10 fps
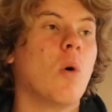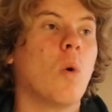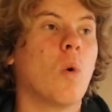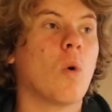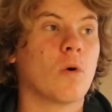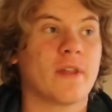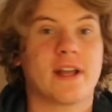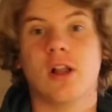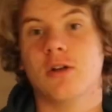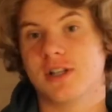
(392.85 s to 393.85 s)
or they
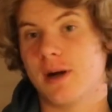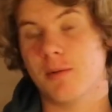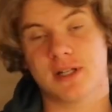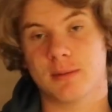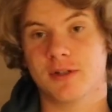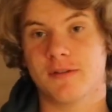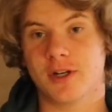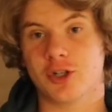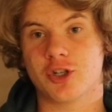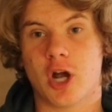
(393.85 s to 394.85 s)
closed and I wasn't able to
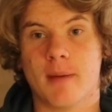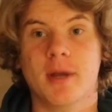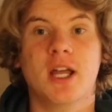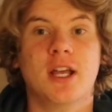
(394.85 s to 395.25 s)
finish the job.